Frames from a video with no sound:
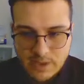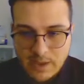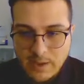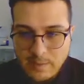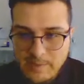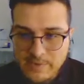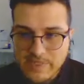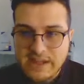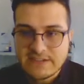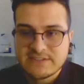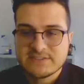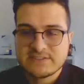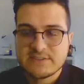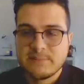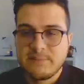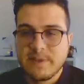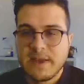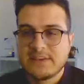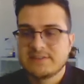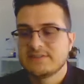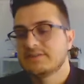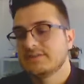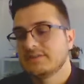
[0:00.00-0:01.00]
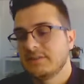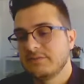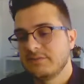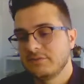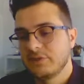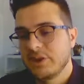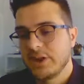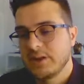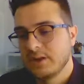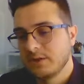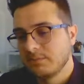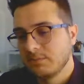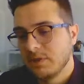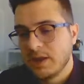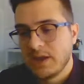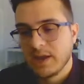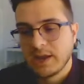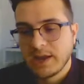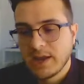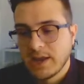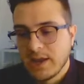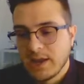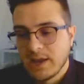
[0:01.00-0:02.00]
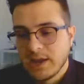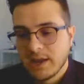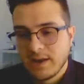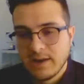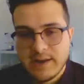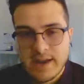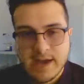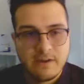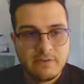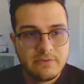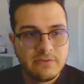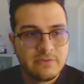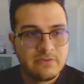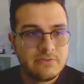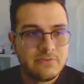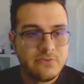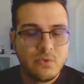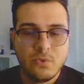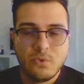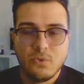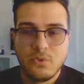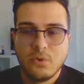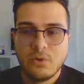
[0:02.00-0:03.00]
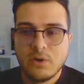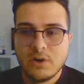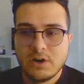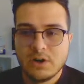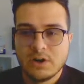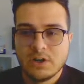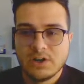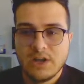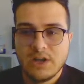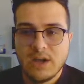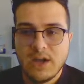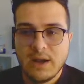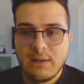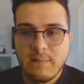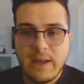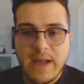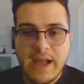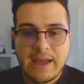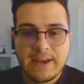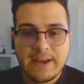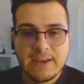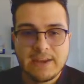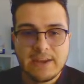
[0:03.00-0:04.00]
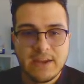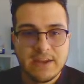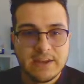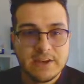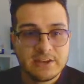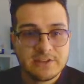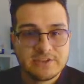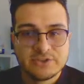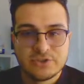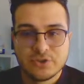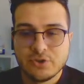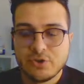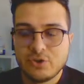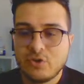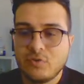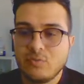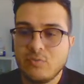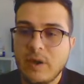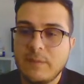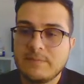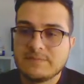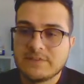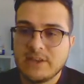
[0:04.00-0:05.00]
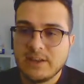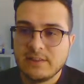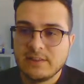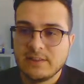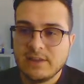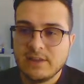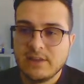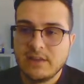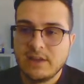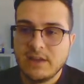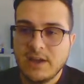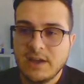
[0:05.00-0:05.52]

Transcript: But that's the basis of creating a blog. Now for adding an external website link,